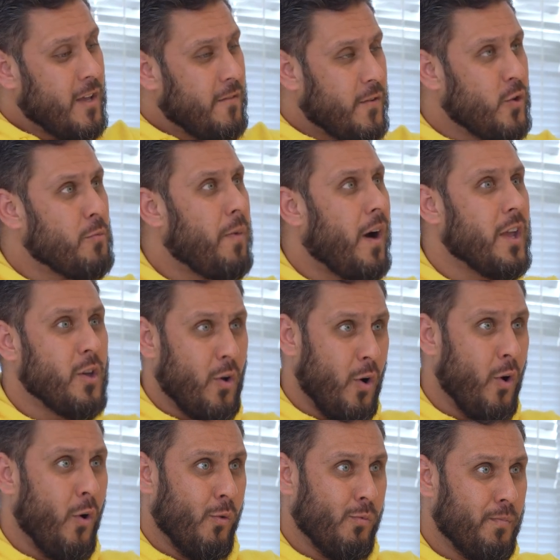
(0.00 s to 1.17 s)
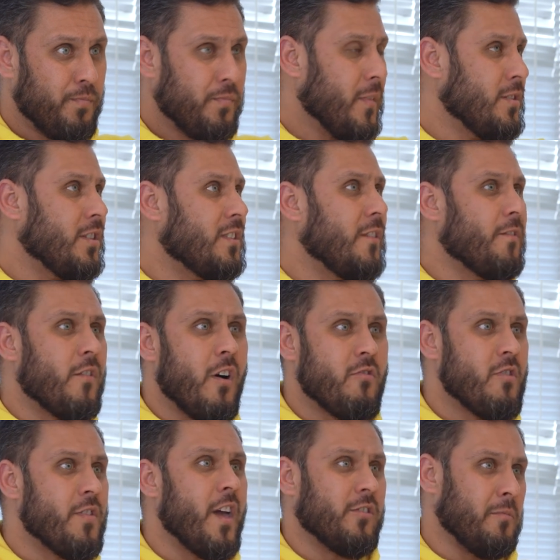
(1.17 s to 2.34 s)
if you buy your home, just say for
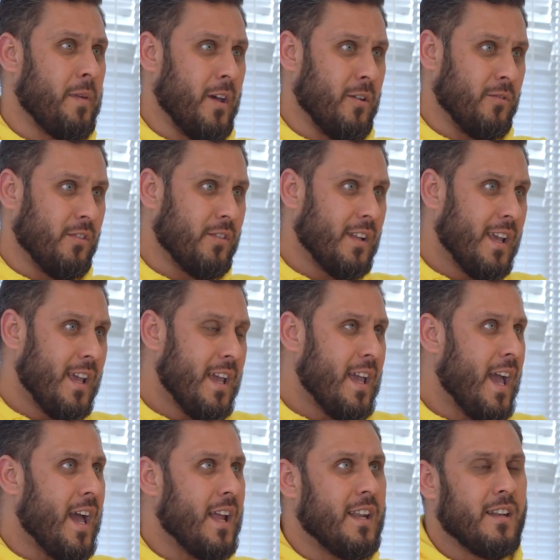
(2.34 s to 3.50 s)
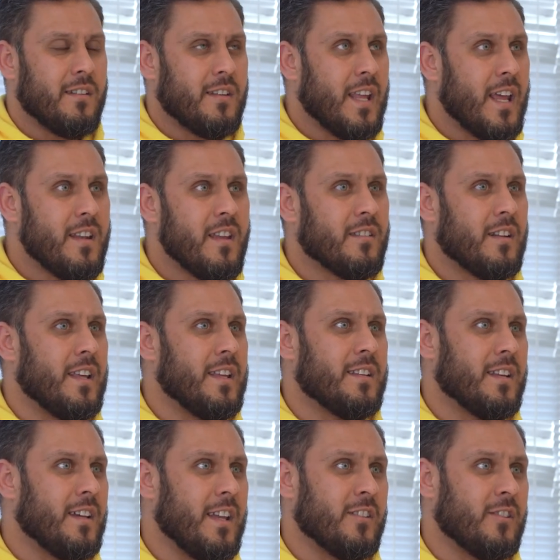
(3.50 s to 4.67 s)
£100,000, and in 10 years
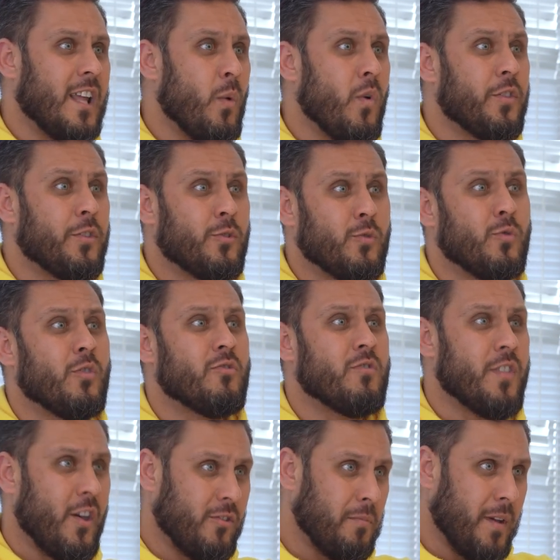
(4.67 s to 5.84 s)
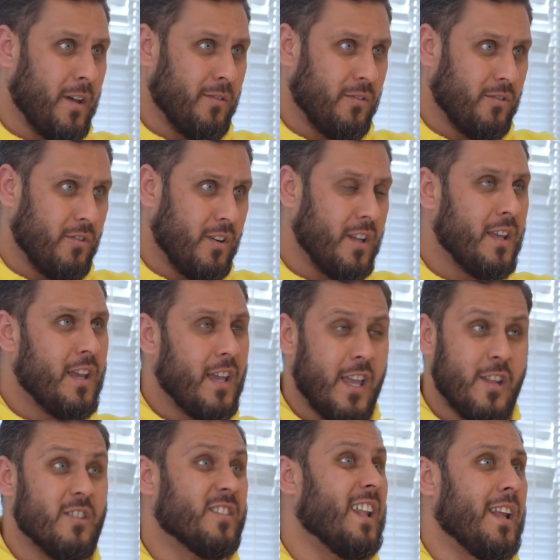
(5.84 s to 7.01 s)
later, it's now worth £200,000, right?
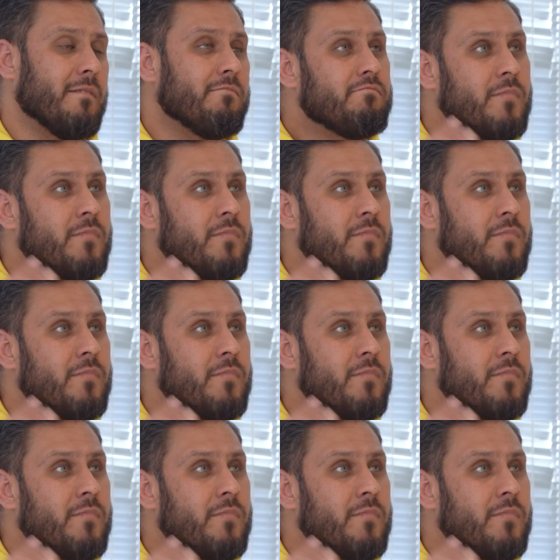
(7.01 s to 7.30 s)
And you sell it.